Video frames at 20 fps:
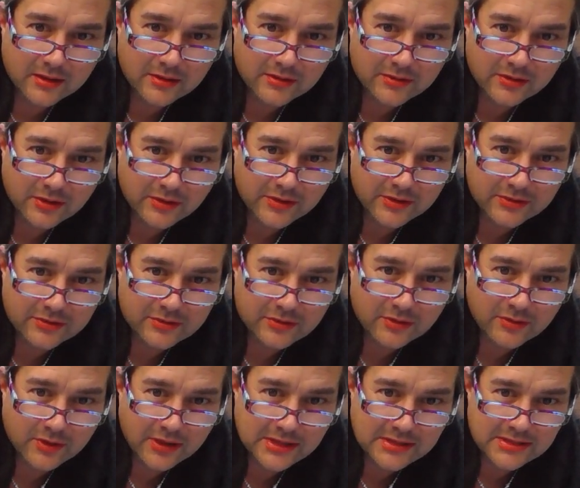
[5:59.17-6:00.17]
So this
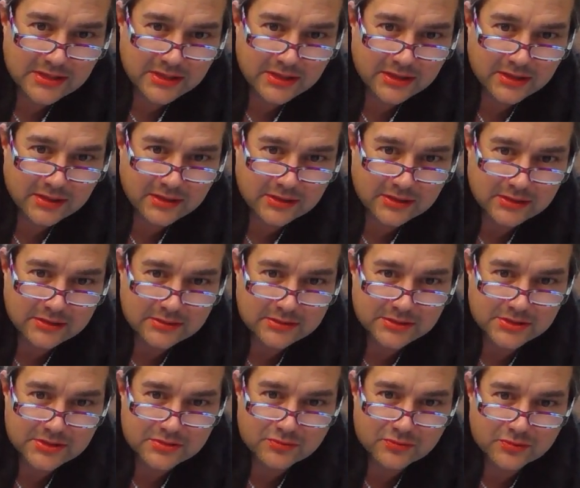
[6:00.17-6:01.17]
crazy eagle
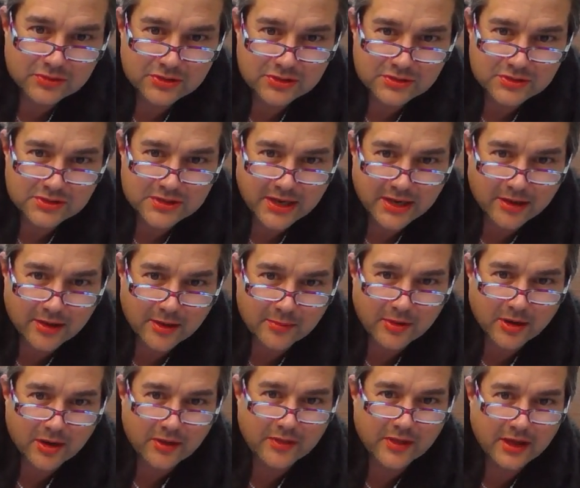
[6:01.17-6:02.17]
just tearing
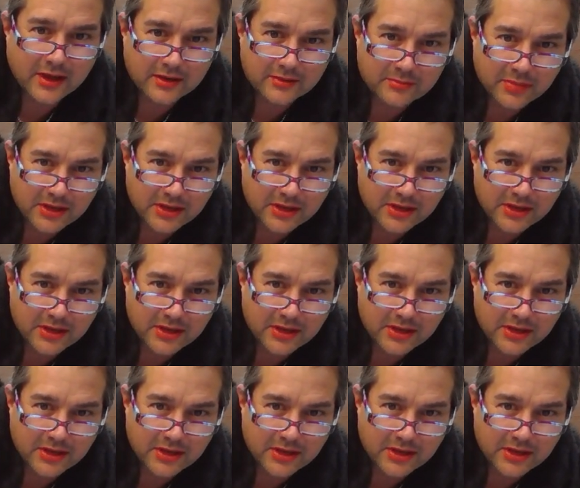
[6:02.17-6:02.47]
apart that